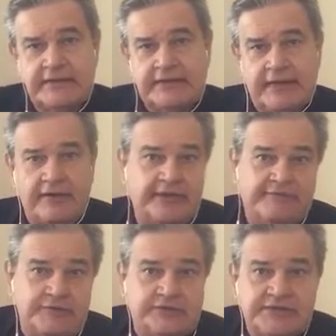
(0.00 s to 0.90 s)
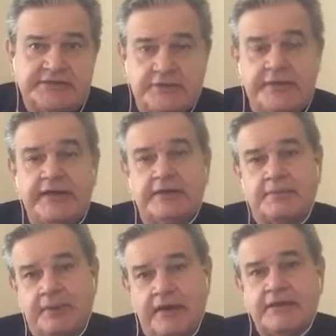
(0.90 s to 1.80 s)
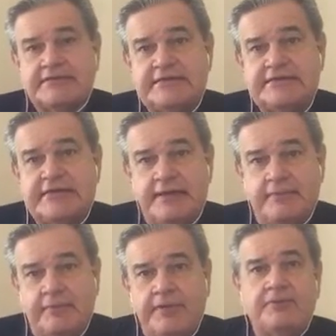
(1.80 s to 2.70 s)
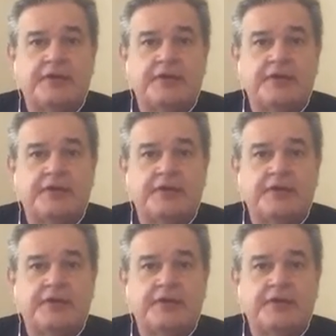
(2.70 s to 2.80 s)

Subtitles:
Now, if you disagree on a policy standpoint,